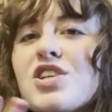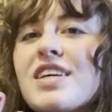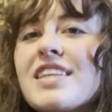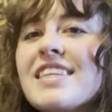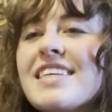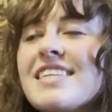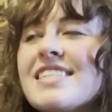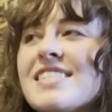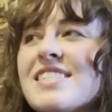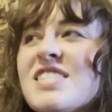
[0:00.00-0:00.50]
at
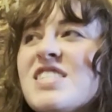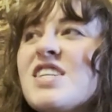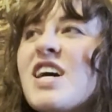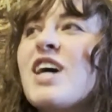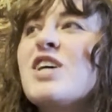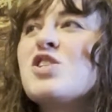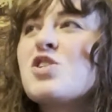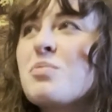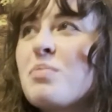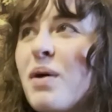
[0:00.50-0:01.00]
least
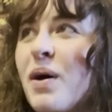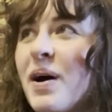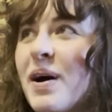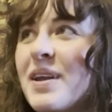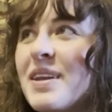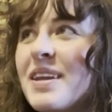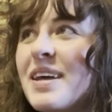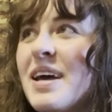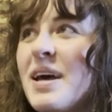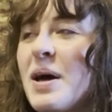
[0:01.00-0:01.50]
touch
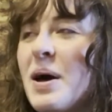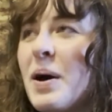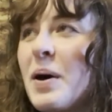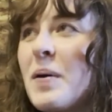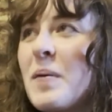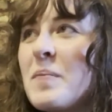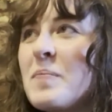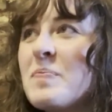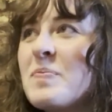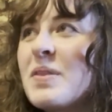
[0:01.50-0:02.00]
upon
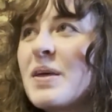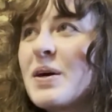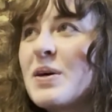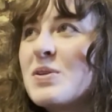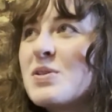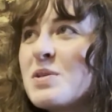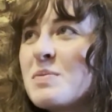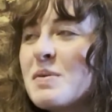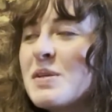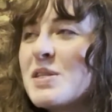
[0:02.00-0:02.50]
the
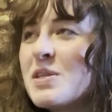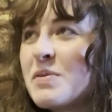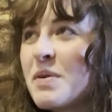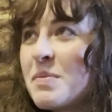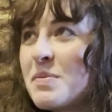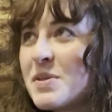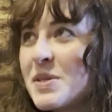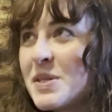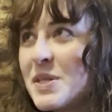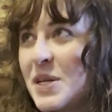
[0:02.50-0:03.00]
LGBT
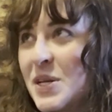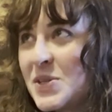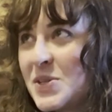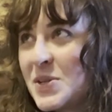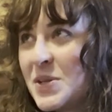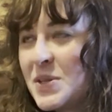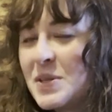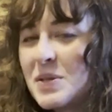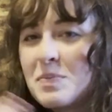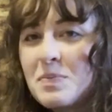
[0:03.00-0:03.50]
representation
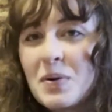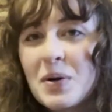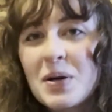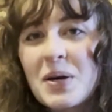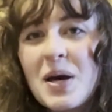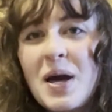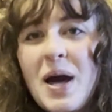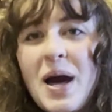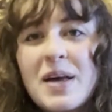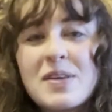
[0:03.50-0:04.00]
in this book.
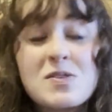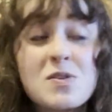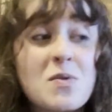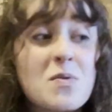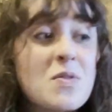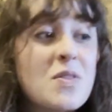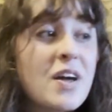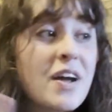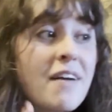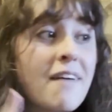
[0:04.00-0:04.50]
So
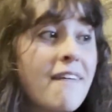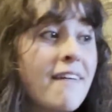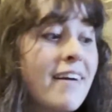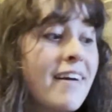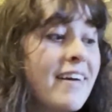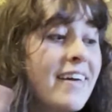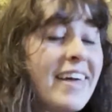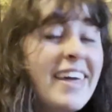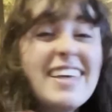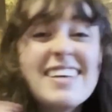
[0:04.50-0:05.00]
there
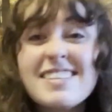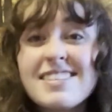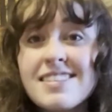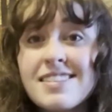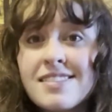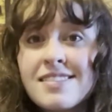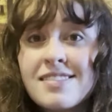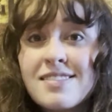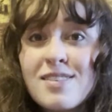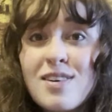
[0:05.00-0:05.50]

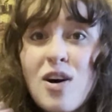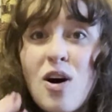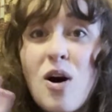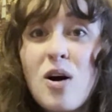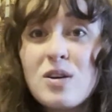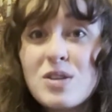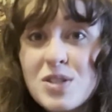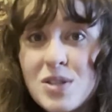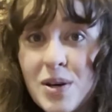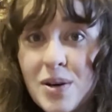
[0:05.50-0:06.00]
is
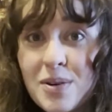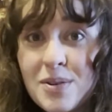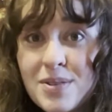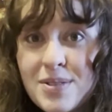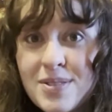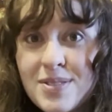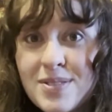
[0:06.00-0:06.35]
also